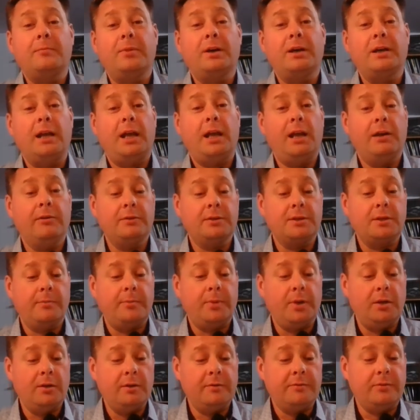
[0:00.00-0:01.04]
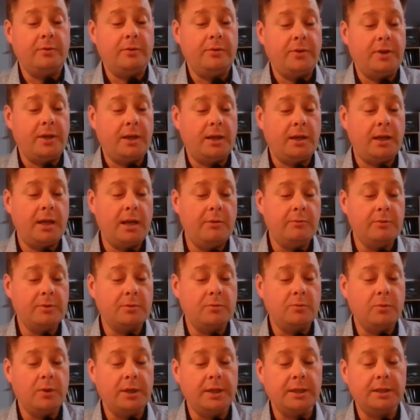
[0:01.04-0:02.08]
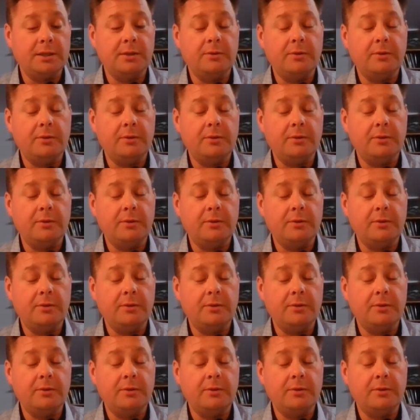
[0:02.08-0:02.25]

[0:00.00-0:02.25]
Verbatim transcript: But here is the beautiful thing. He was willing